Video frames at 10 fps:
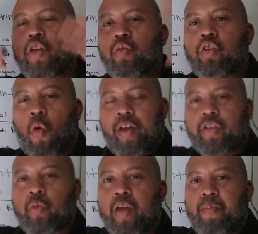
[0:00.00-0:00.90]
you going
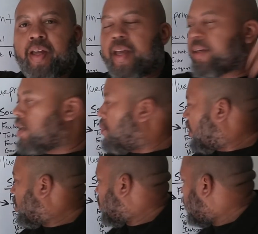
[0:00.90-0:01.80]
to it, but it
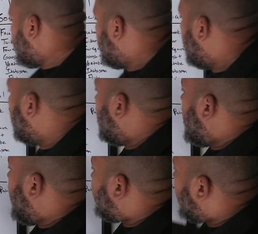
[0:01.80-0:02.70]
coming to you.
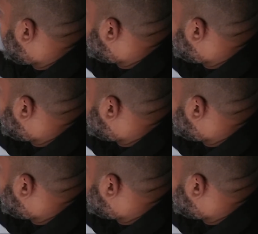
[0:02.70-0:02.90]
And this